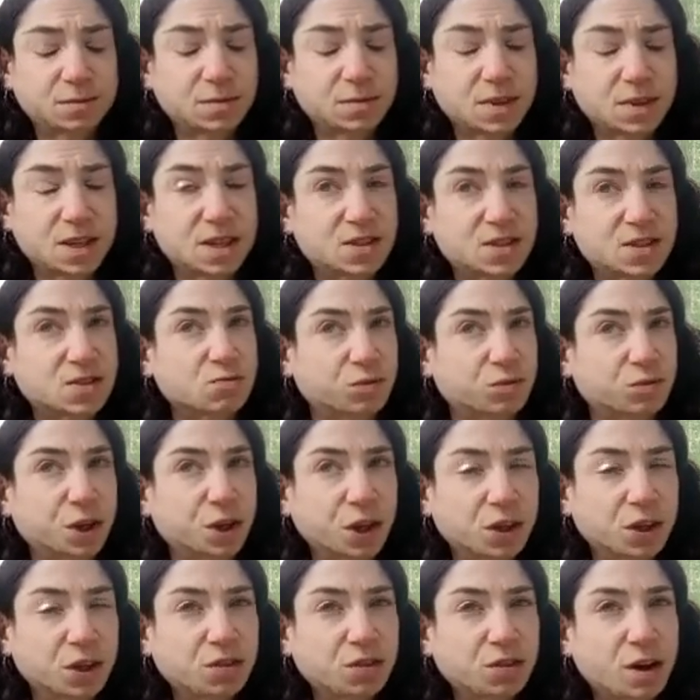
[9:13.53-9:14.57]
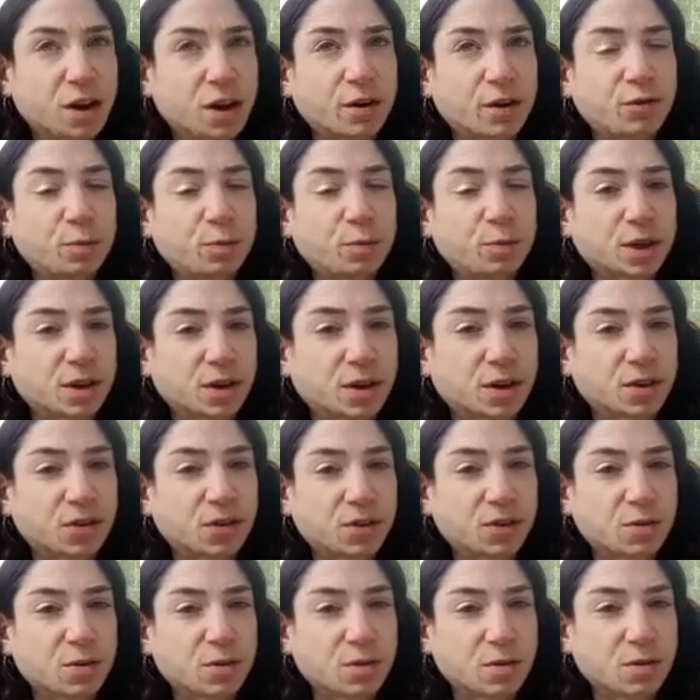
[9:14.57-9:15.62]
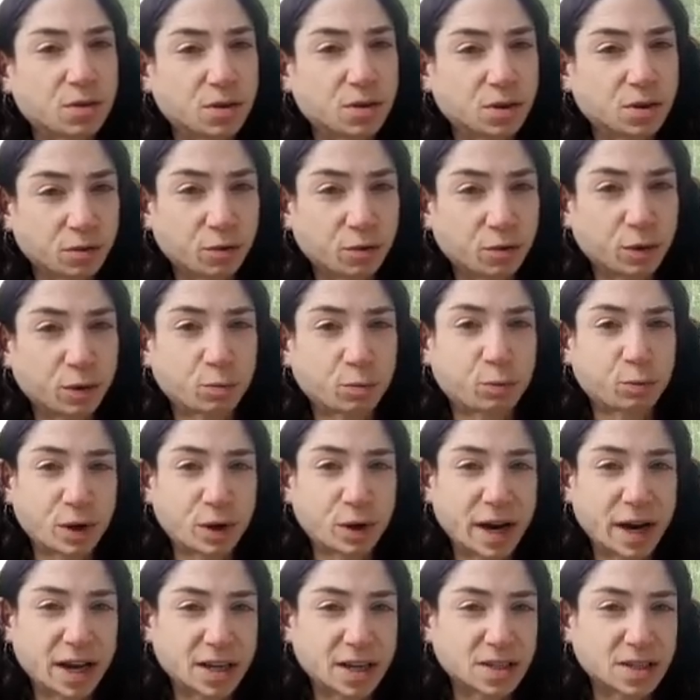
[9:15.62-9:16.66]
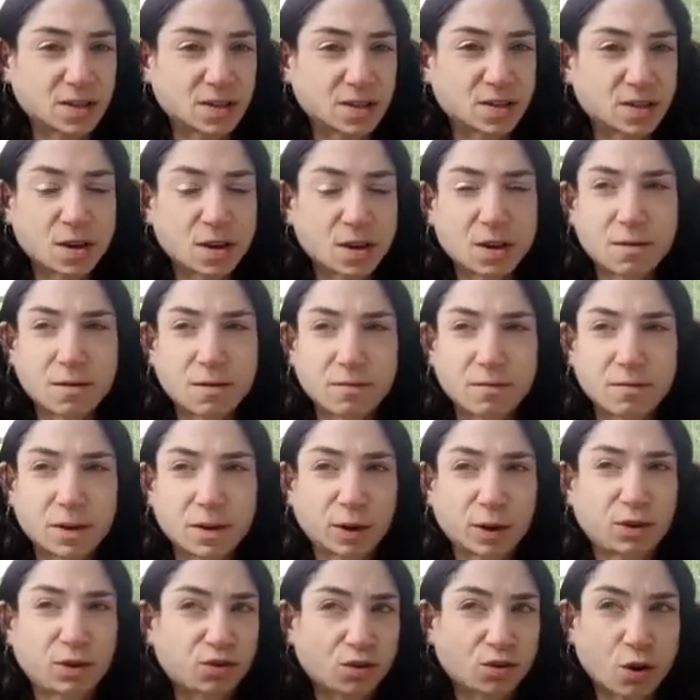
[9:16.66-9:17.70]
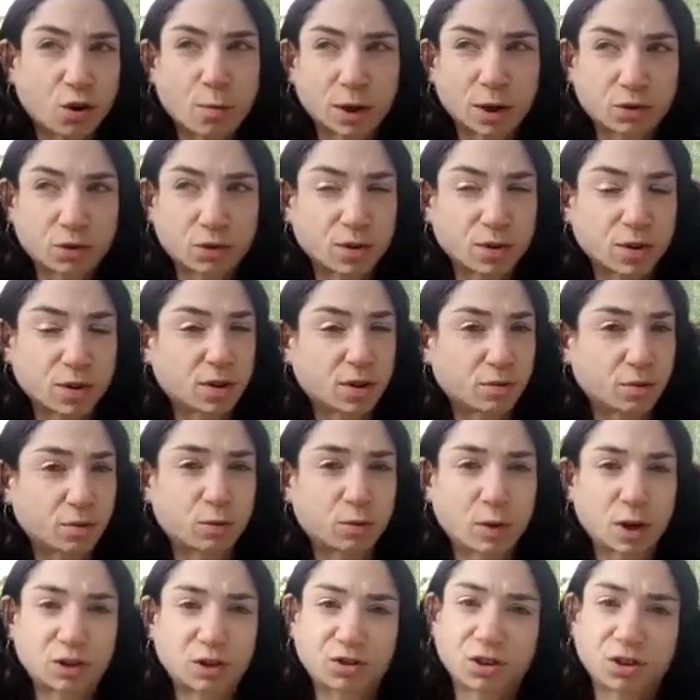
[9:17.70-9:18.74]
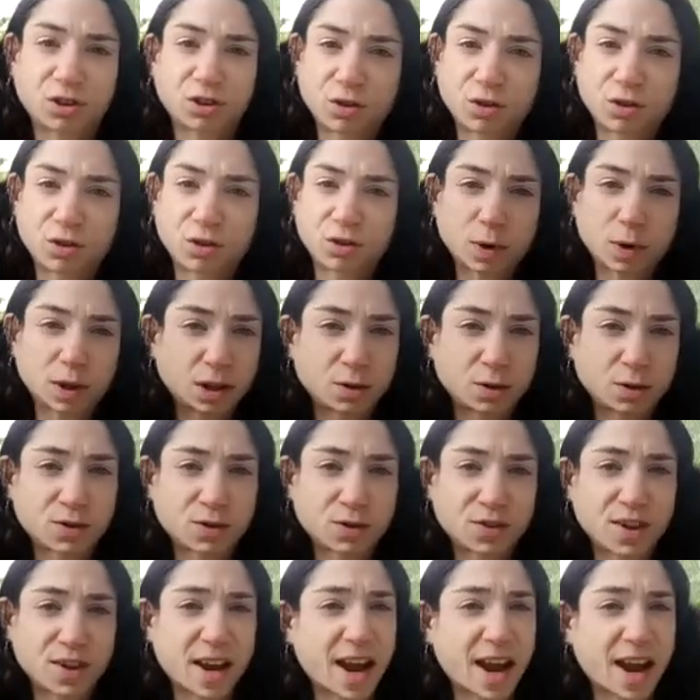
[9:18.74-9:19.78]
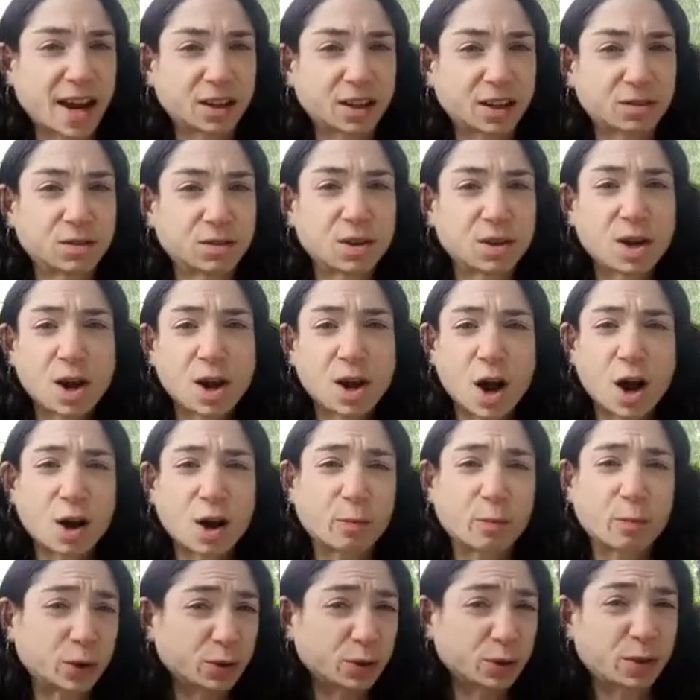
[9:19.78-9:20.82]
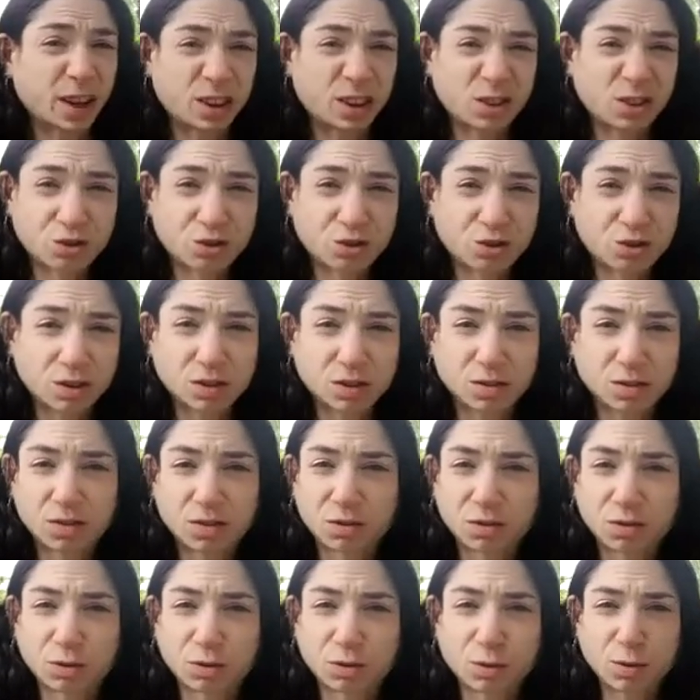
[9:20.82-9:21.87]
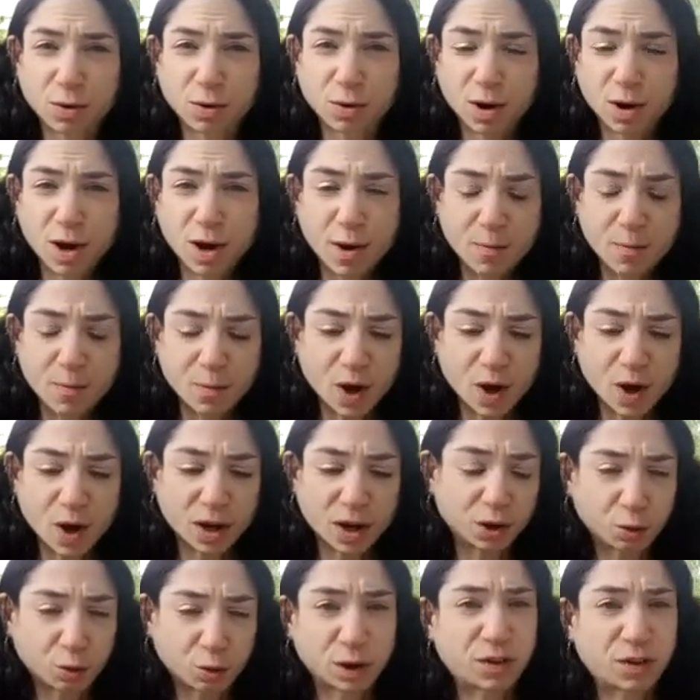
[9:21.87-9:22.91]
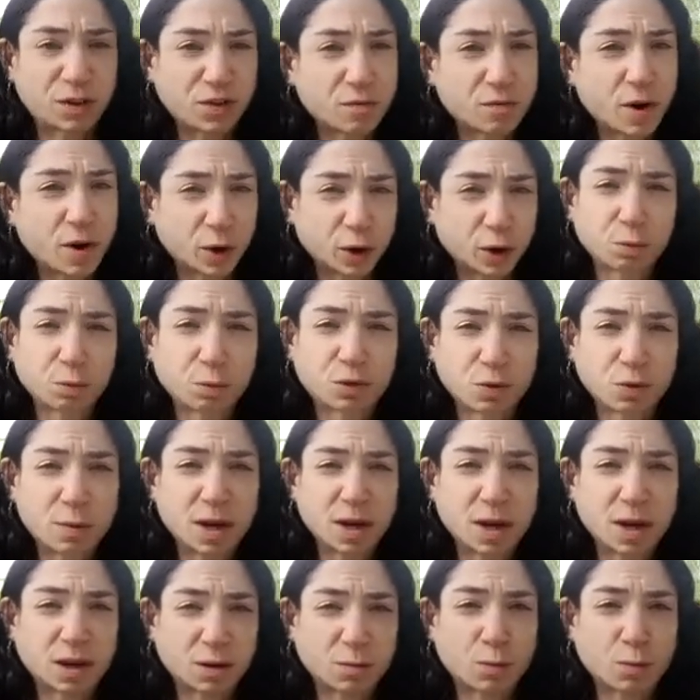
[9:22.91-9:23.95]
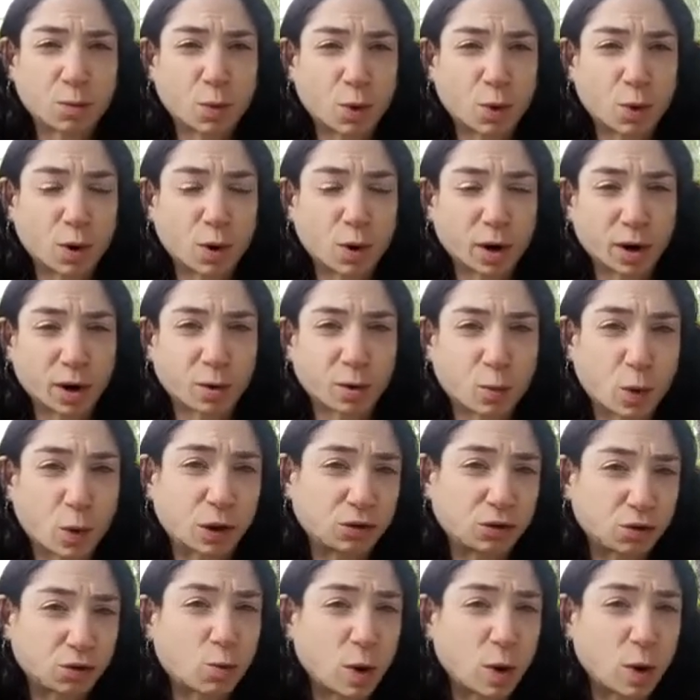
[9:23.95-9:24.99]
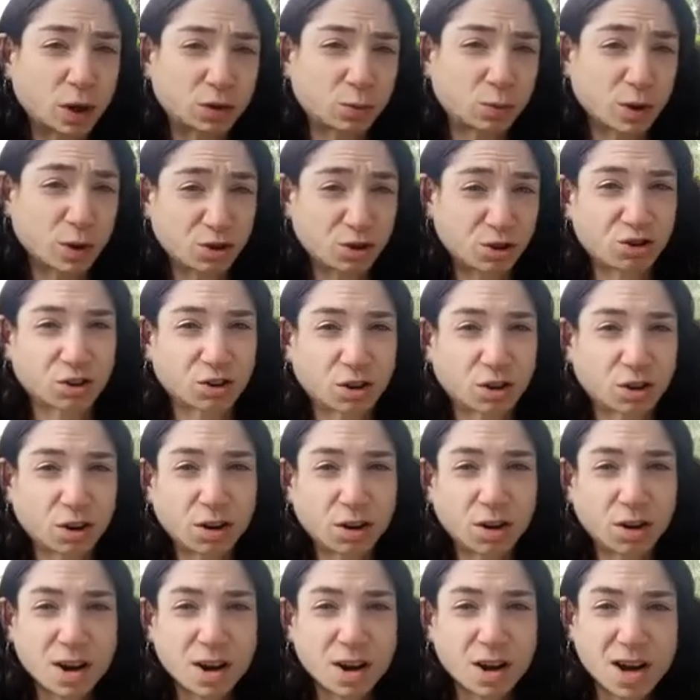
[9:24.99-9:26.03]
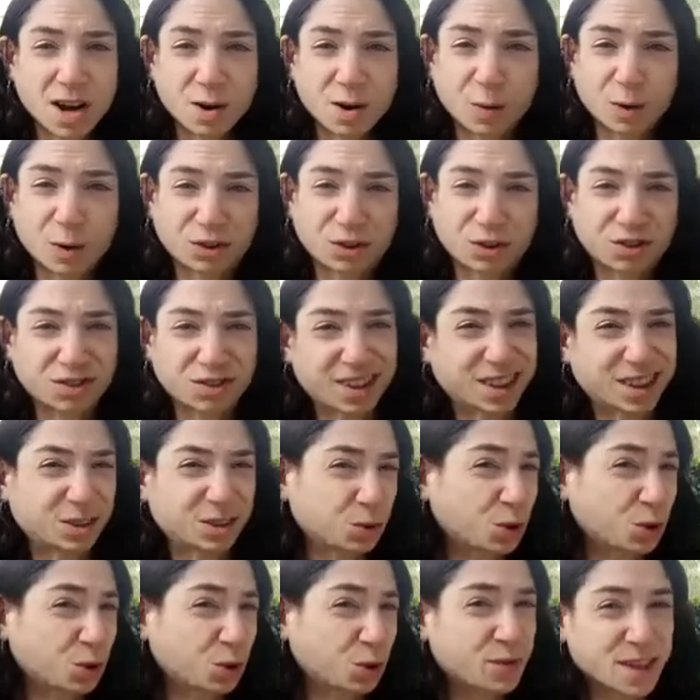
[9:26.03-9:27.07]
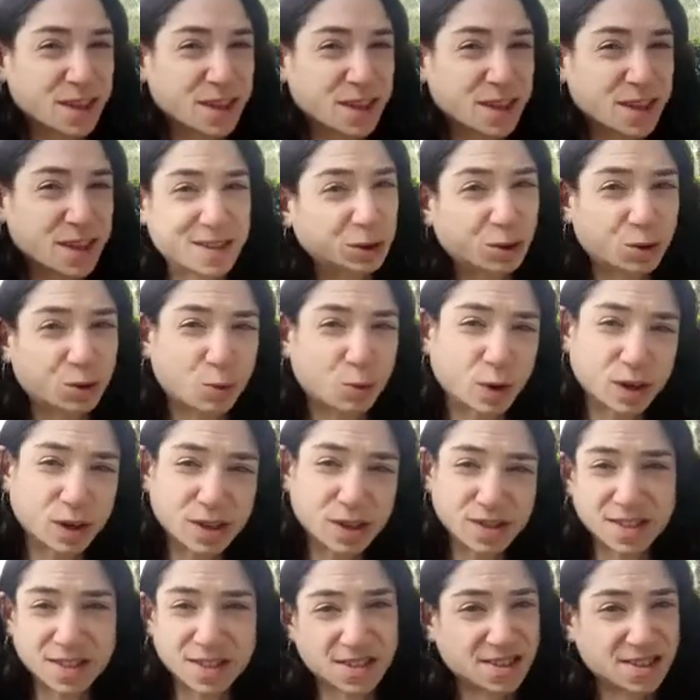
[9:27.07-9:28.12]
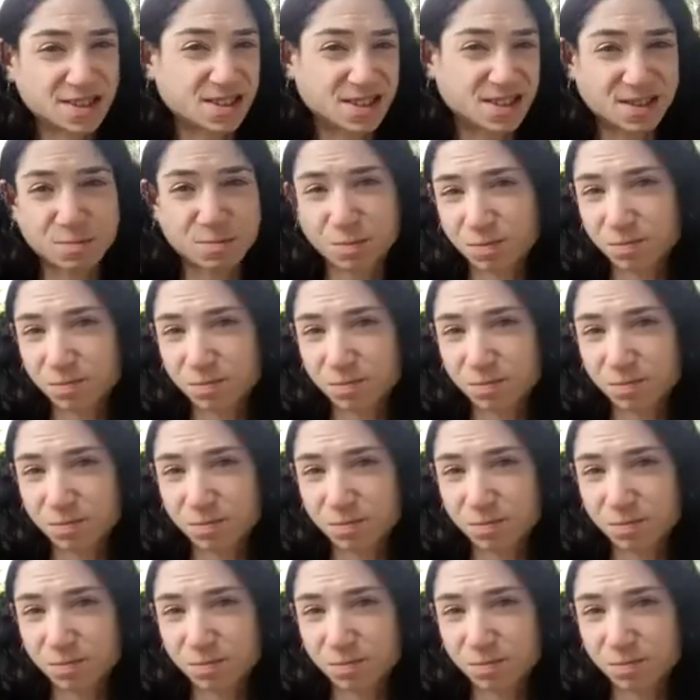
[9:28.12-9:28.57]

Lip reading: it's really tough because the different brands vary so much for the different ratios you want to use. They add maltodextrin to increase the volume to make it more 1-to-1 with sugar, which I don't know if that's better or worse. It's just,